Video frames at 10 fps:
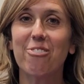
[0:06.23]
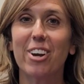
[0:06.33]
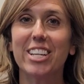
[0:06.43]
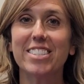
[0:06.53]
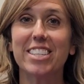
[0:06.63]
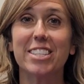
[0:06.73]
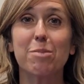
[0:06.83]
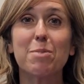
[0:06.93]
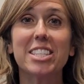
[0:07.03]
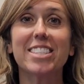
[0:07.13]
friends,
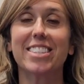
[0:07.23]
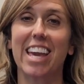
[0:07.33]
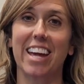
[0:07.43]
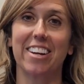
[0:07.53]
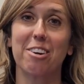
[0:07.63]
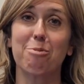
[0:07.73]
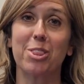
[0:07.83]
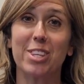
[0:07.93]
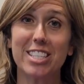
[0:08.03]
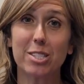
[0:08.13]
it's Mrs. Canada
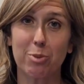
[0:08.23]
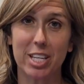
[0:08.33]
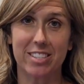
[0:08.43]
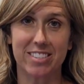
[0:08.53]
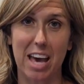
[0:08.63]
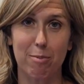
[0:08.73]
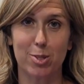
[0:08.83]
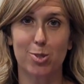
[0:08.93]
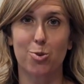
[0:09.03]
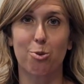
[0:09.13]
with this week's Sabbath
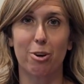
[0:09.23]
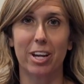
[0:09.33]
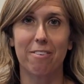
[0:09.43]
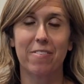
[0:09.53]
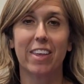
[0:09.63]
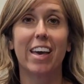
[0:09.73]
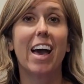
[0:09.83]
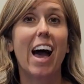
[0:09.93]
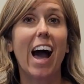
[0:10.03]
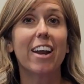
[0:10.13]
story.
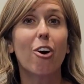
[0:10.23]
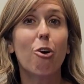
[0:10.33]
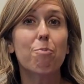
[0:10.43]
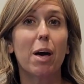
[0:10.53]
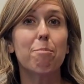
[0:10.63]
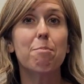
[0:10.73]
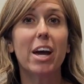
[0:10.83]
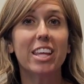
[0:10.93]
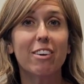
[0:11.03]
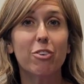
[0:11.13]
I hope that
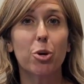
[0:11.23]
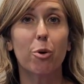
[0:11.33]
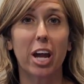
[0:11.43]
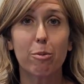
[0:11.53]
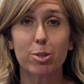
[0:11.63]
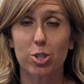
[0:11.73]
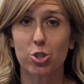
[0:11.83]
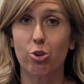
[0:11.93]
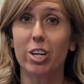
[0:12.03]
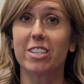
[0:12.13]
many of you were able to
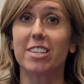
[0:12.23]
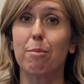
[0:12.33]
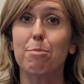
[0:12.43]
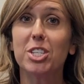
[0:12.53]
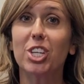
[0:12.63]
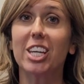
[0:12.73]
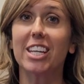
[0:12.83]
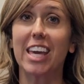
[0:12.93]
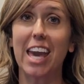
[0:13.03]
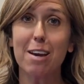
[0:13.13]
join us at Michigan
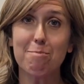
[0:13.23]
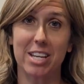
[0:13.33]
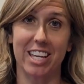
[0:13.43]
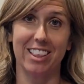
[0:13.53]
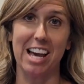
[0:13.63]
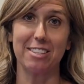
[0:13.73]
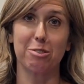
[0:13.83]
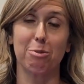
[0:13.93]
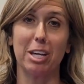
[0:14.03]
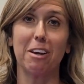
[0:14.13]
camp meeting last
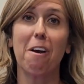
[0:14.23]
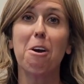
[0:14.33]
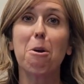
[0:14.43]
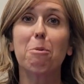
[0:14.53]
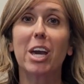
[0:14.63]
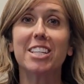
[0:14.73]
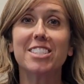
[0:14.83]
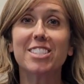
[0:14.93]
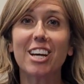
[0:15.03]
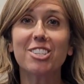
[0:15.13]
week. We had
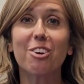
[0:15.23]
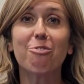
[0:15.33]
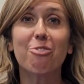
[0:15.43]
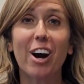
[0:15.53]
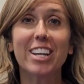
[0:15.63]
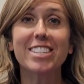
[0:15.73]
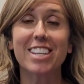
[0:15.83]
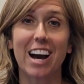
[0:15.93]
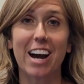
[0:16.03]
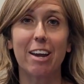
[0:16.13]
such a fun
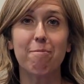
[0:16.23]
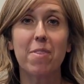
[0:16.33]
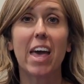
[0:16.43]
time,